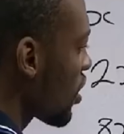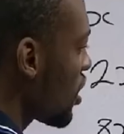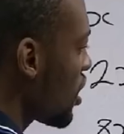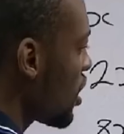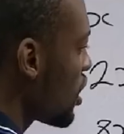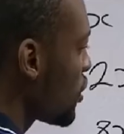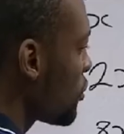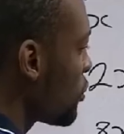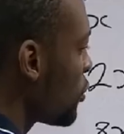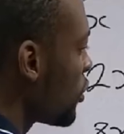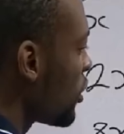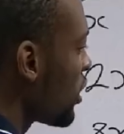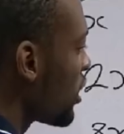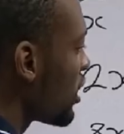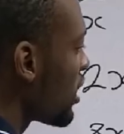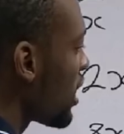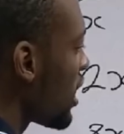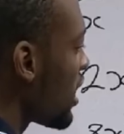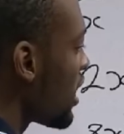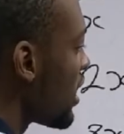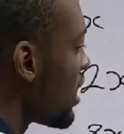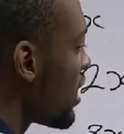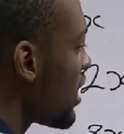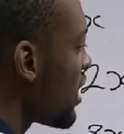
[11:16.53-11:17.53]

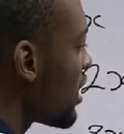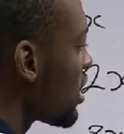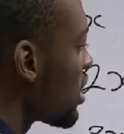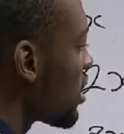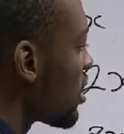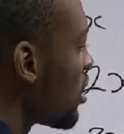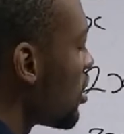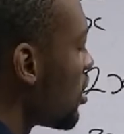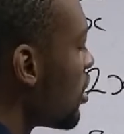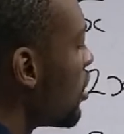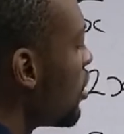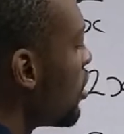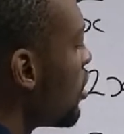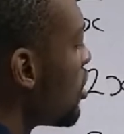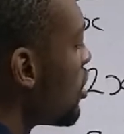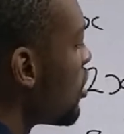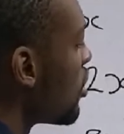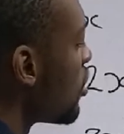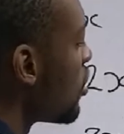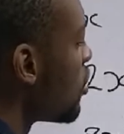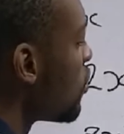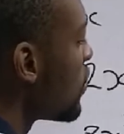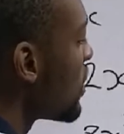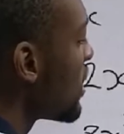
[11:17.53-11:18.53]
exponential s,
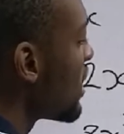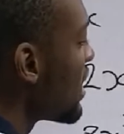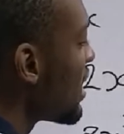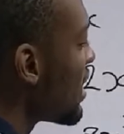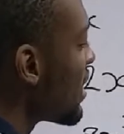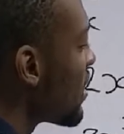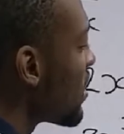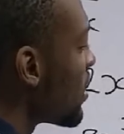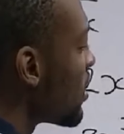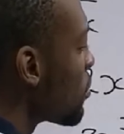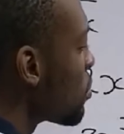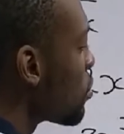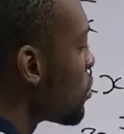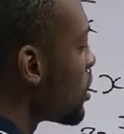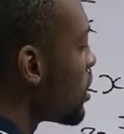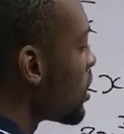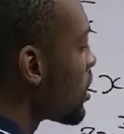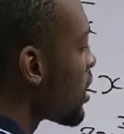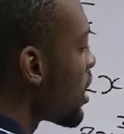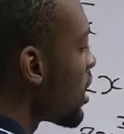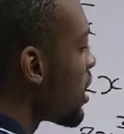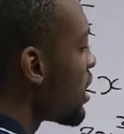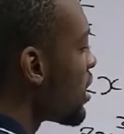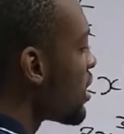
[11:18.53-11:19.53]
you will get
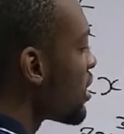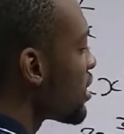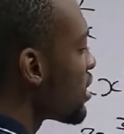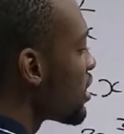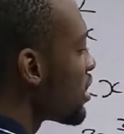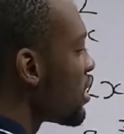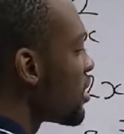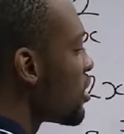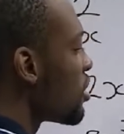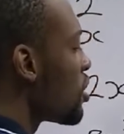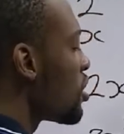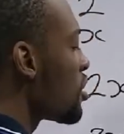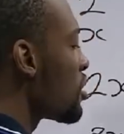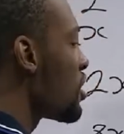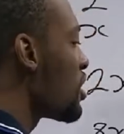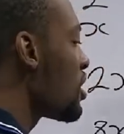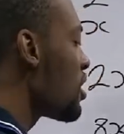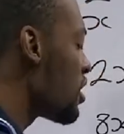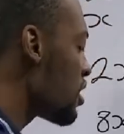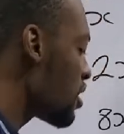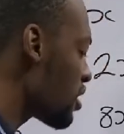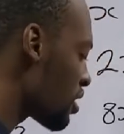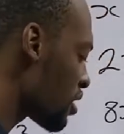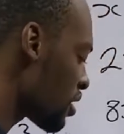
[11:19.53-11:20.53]
exponential s. It
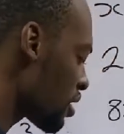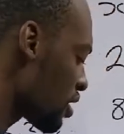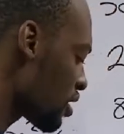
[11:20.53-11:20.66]
doesn't